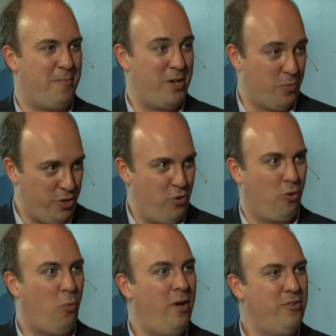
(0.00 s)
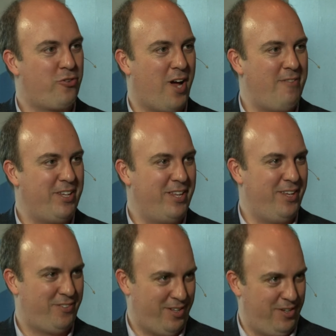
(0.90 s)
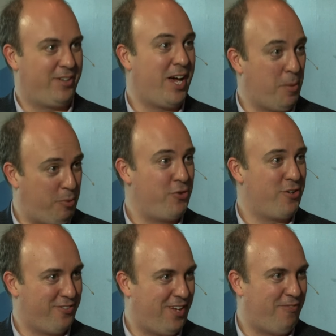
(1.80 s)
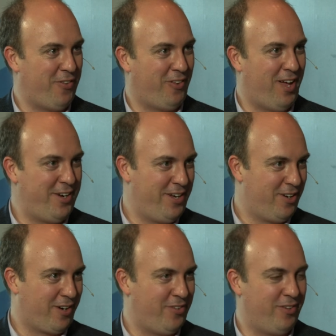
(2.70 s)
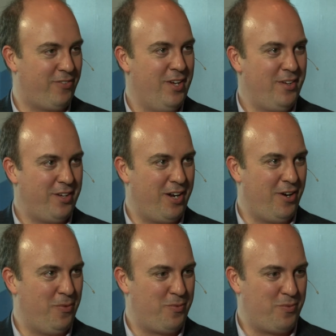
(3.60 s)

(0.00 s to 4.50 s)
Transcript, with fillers: I mean, were you the one driving this and kind of putting yourself on the line here? Because if, you know,